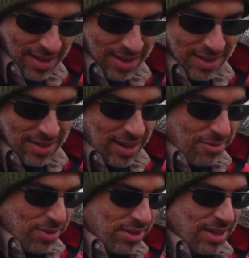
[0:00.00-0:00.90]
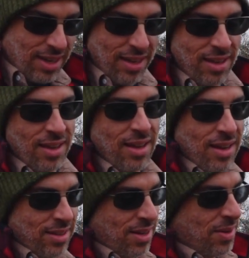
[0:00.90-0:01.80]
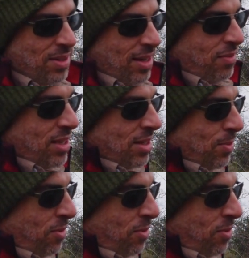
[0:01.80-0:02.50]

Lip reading: aside for a sec. Let's go and see if it does it with